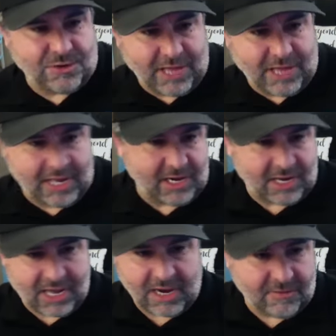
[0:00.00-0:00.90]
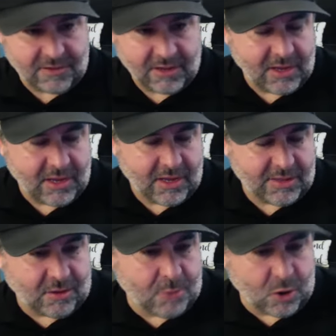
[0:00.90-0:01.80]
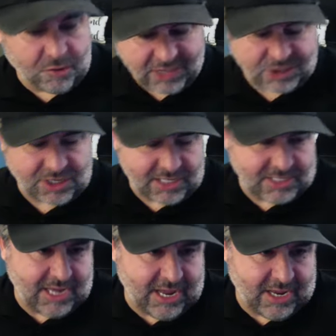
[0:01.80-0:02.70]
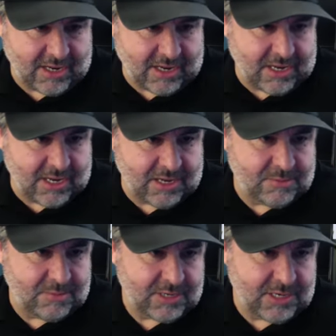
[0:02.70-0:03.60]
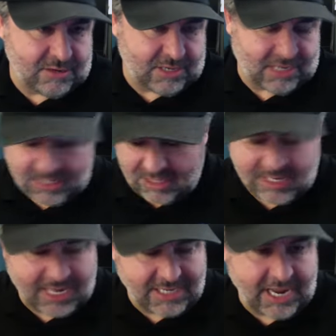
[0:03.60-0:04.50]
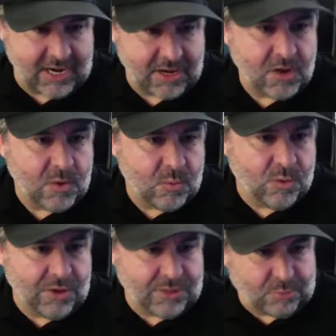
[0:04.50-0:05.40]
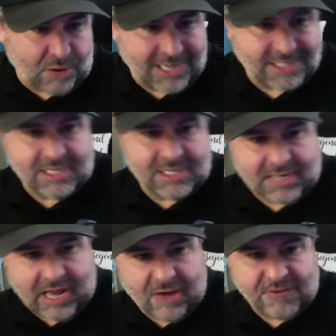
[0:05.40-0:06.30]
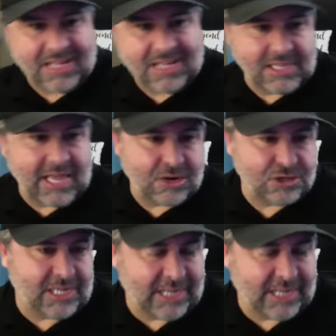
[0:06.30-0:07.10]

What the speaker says: they can their motivation can can dictate what the price is and how fast they actually get